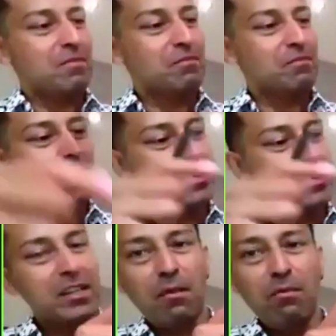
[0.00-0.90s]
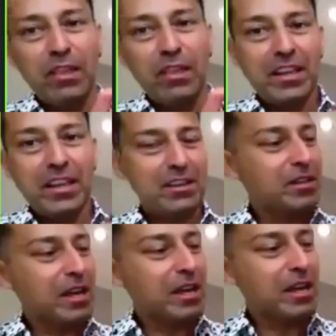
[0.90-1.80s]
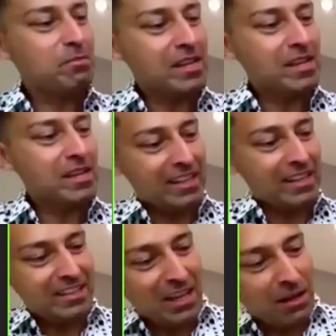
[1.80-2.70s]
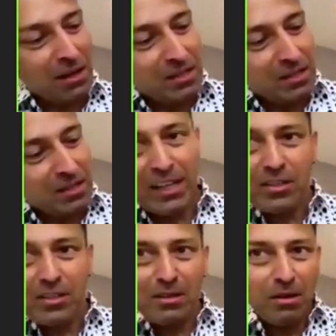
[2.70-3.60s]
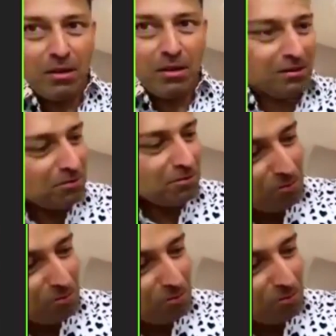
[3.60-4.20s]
you, I don't think you'd get me in to help teach somehow with what I'm